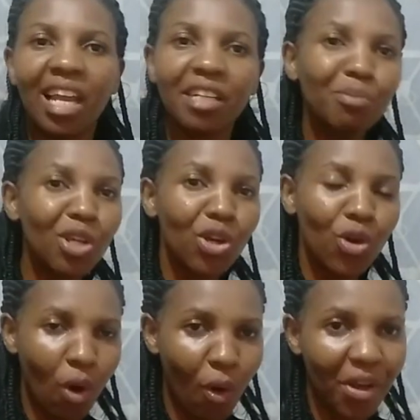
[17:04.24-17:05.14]
let me
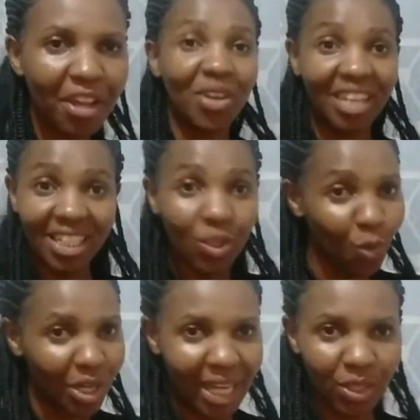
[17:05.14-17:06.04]
know whether it
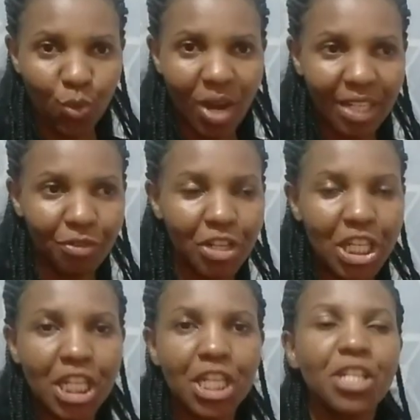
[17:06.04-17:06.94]
has worked for
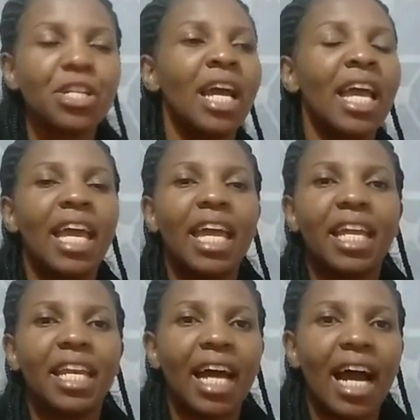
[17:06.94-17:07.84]
you.
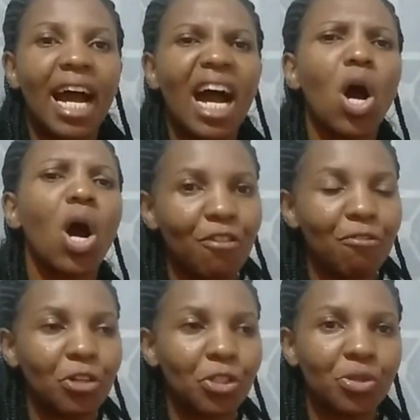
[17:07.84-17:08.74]
And
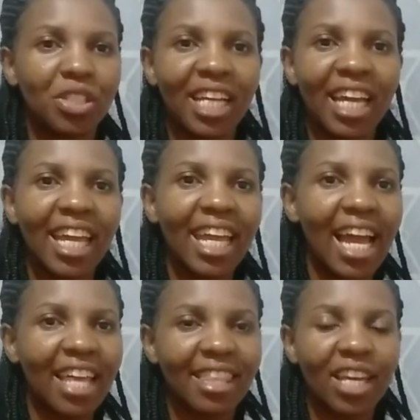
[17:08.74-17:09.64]
for today,
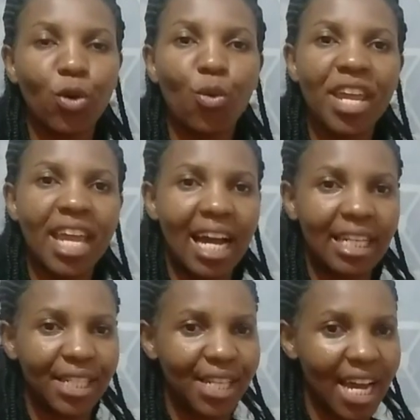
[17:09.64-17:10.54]
I think we
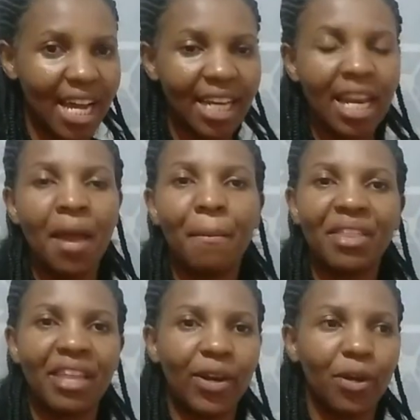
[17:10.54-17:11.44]
are done. May
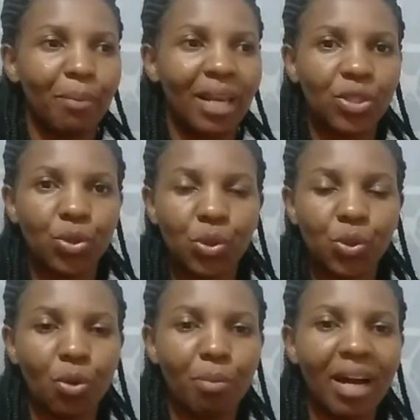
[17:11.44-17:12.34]
the Lord bless you
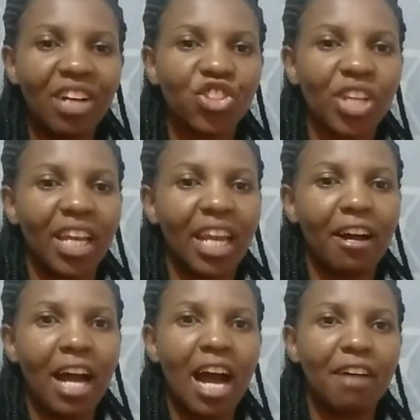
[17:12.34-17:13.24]
so much, and
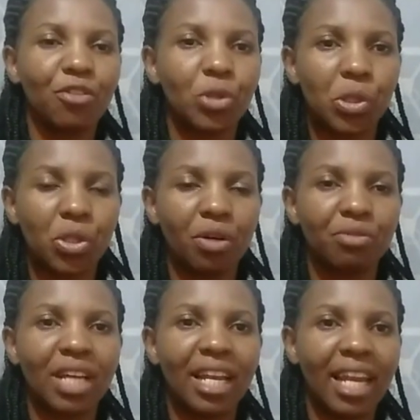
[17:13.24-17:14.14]
have
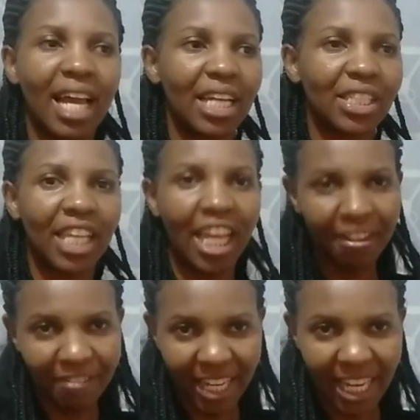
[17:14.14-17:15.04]
yourselves a nice
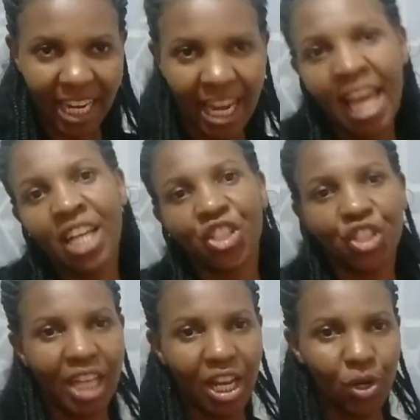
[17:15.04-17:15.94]
evening.
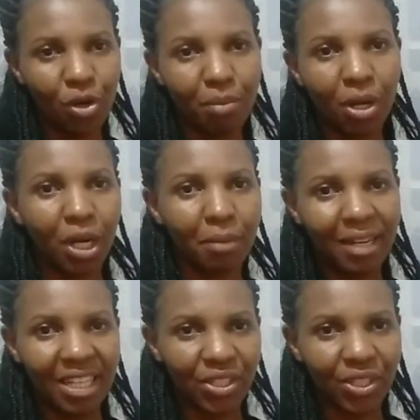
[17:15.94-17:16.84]
Shalom. God
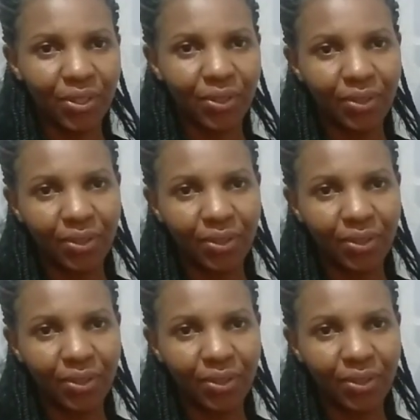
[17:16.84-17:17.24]
bless you.